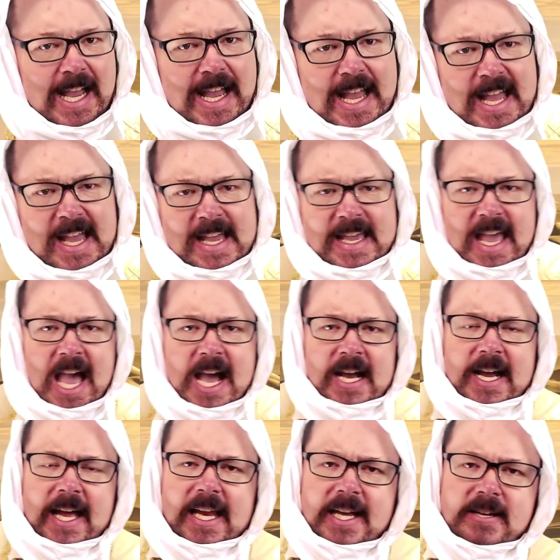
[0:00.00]
uh, yeah,
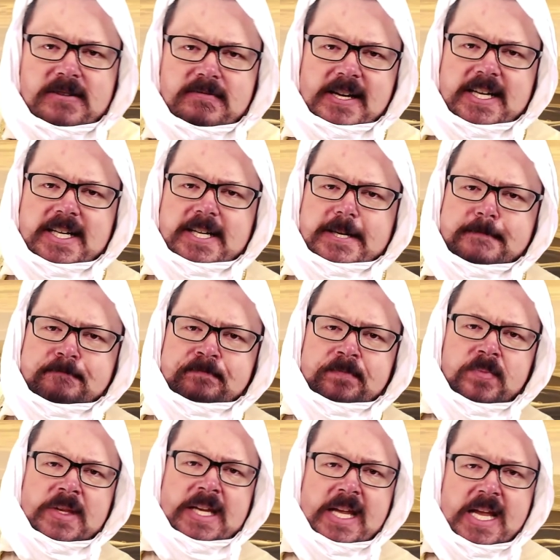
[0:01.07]
hello
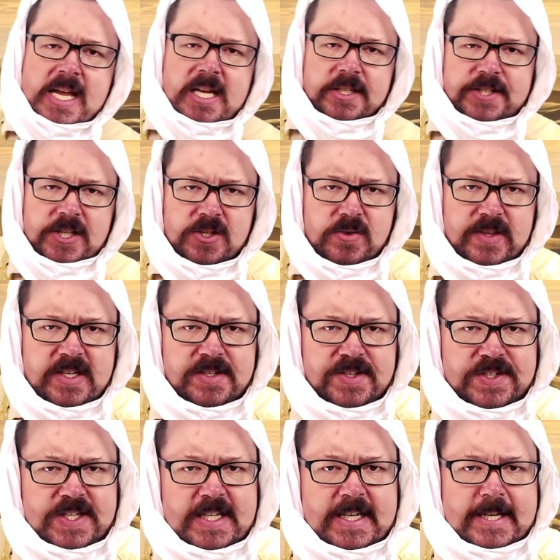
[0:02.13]
um, to
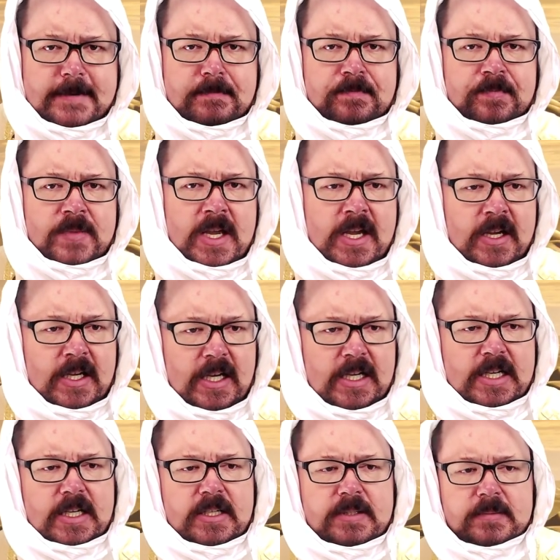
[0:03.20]
this um,
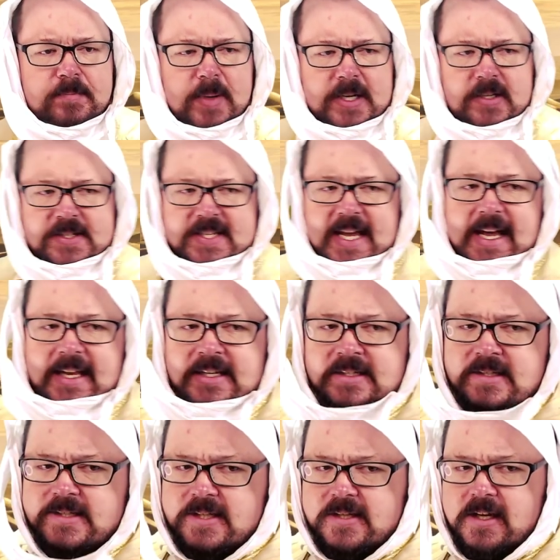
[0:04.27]
uh, bit of
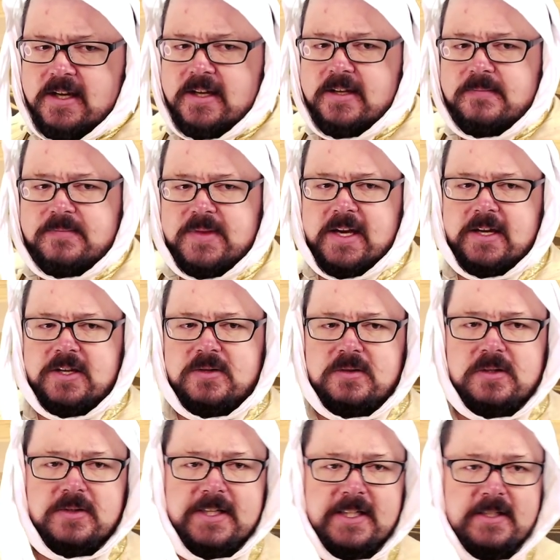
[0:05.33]
sand uh, that
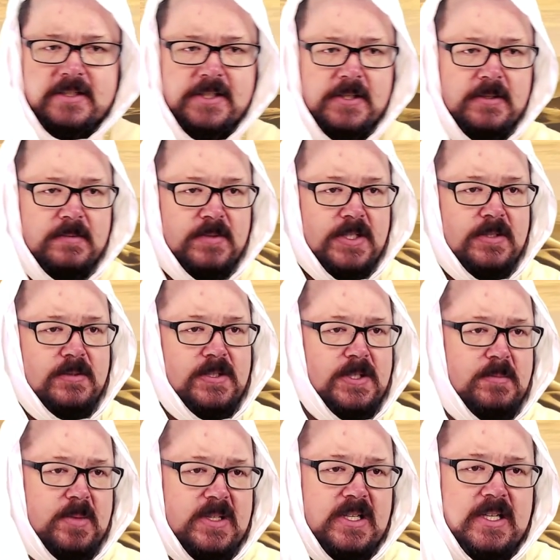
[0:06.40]
you're looking to to
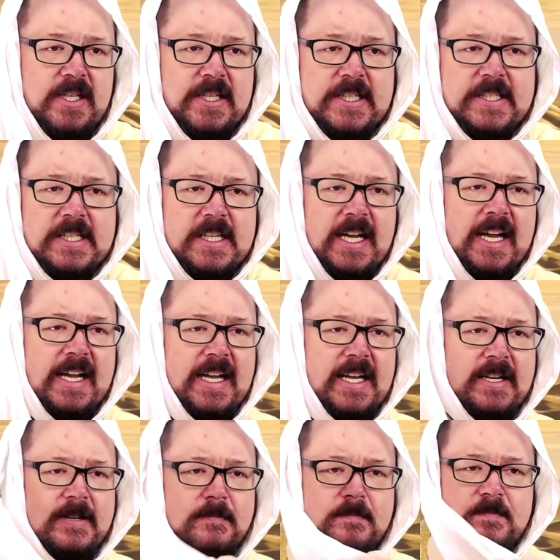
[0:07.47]
to buy.
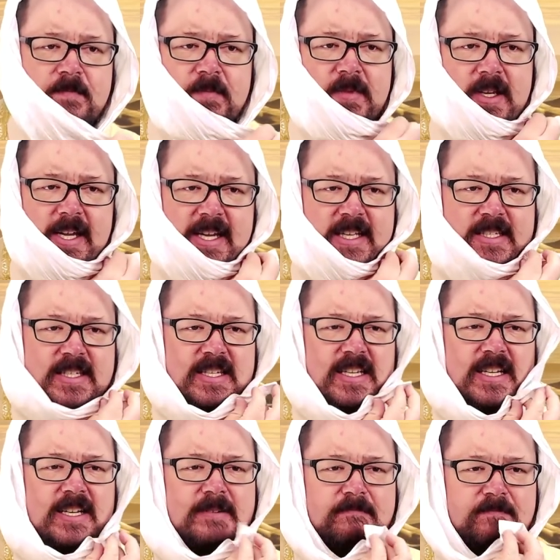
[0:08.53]
Um, it's
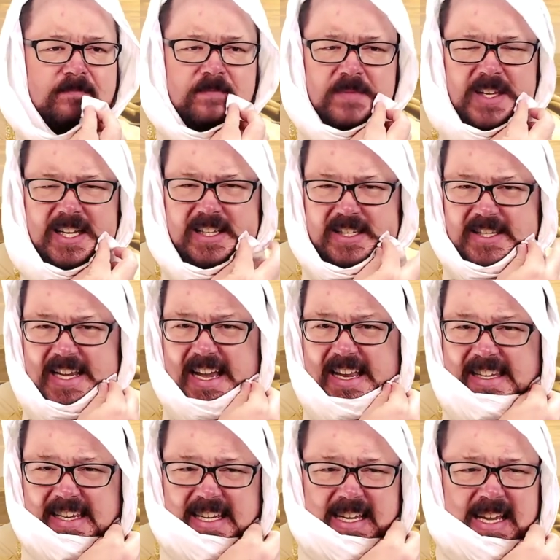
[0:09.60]
um, it's
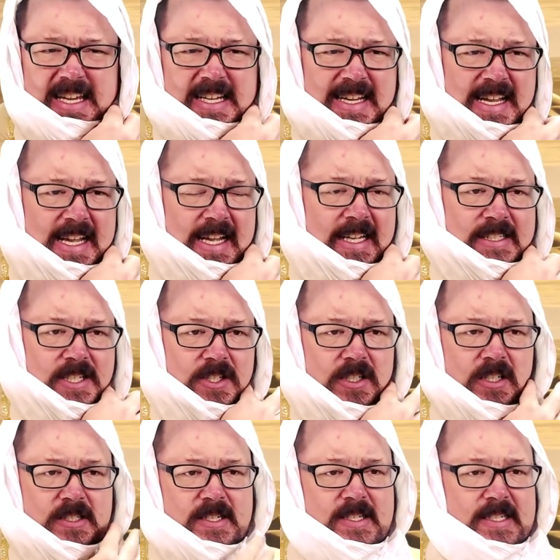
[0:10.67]
sandy. It's
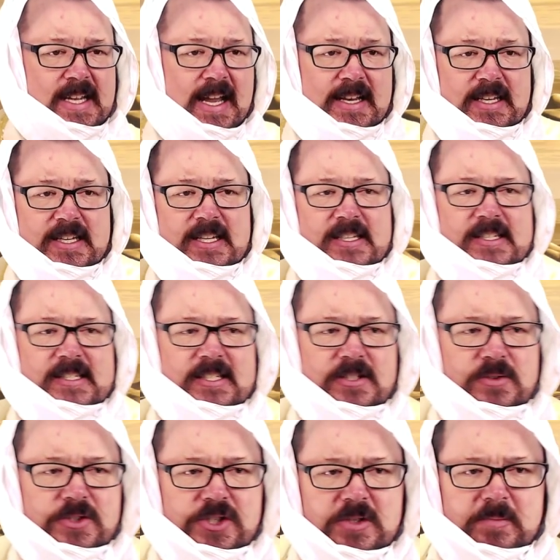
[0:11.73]
got lots of sand in it.
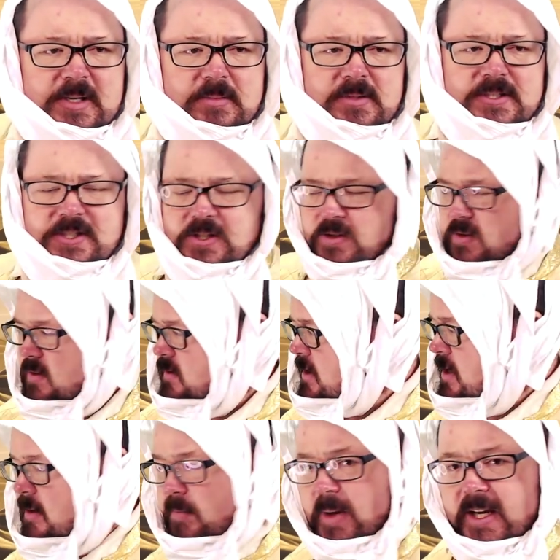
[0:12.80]
You should be able to
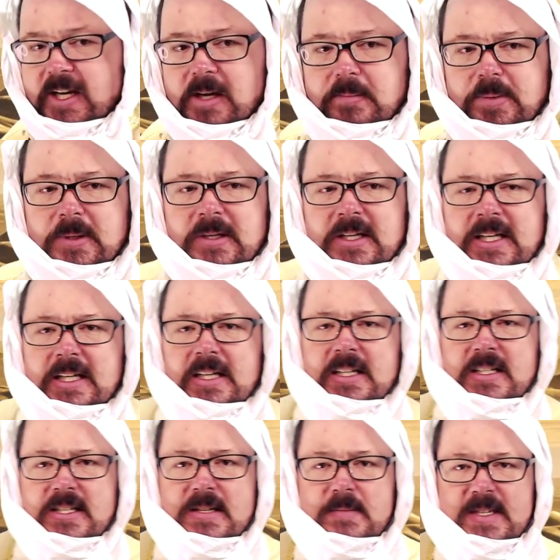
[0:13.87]
uh, pick up
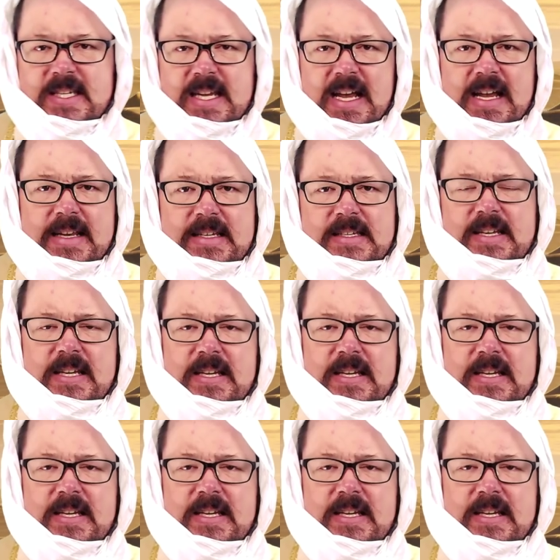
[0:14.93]
some sand